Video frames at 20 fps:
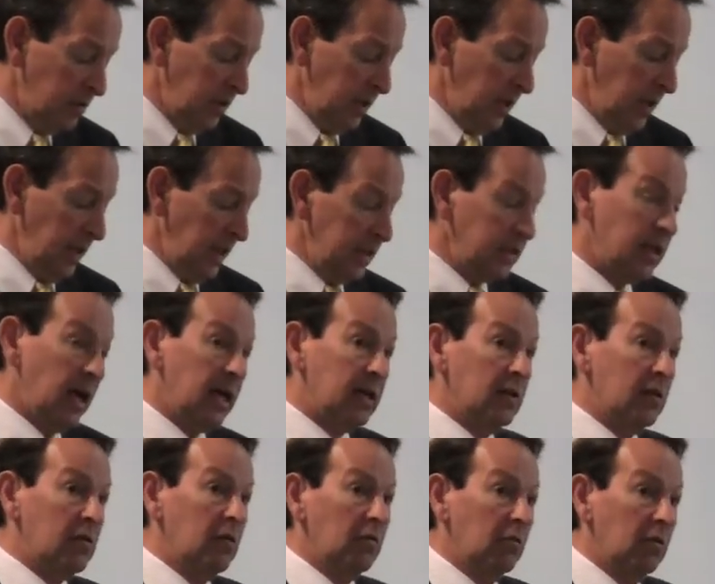and a
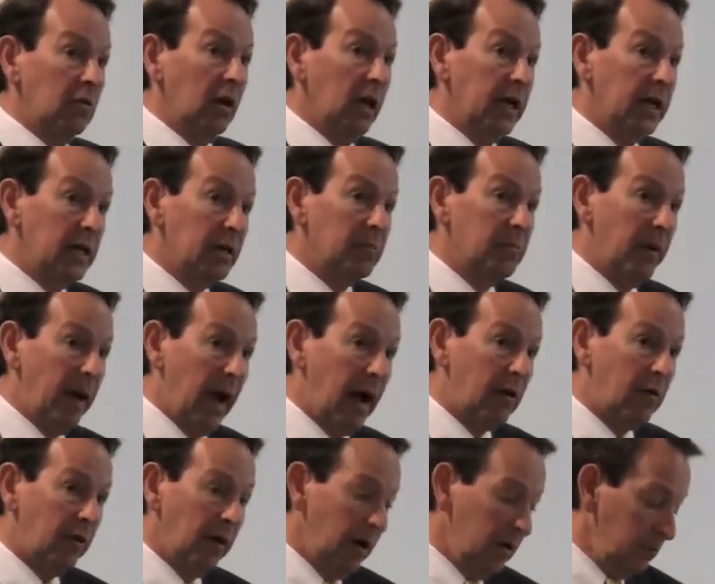technical related
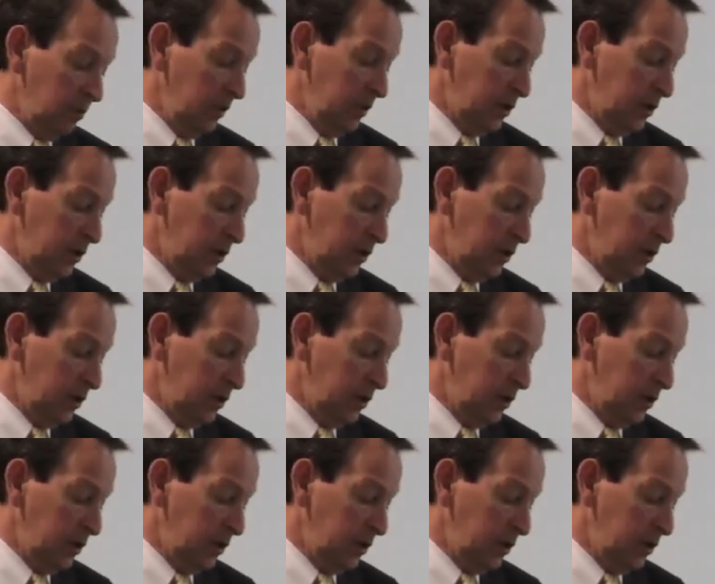background,